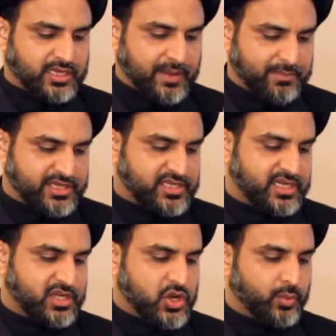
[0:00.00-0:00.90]

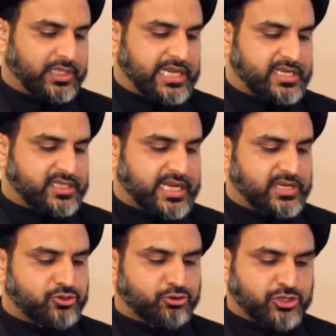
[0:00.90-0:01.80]
committed with
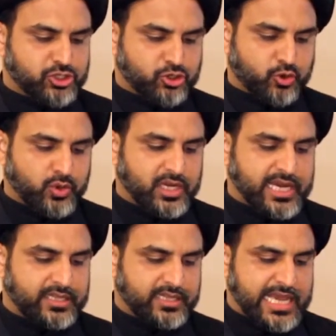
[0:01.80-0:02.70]
intent to destroy
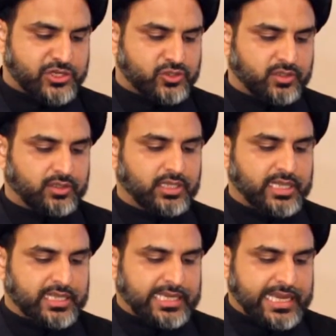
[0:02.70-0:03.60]
a national,